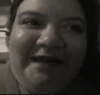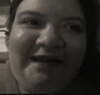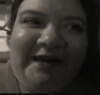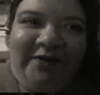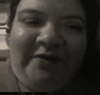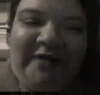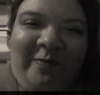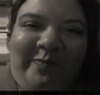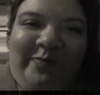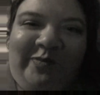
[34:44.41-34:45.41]
I don't like
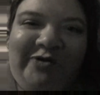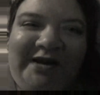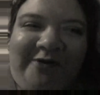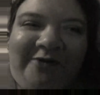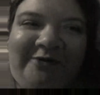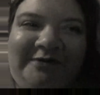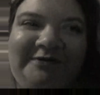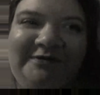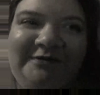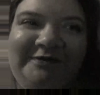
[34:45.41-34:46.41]
putting out
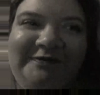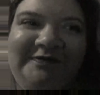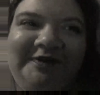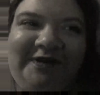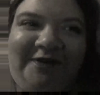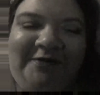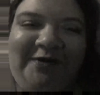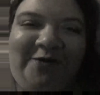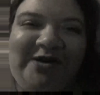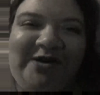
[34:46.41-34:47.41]

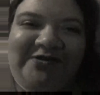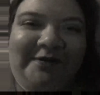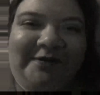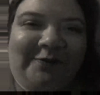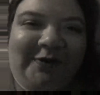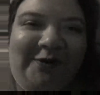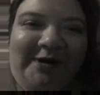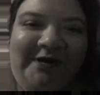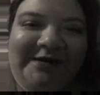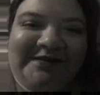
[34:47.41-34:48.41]
low budget
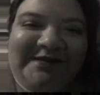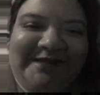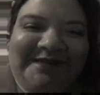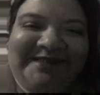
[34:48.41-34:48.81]
recordings.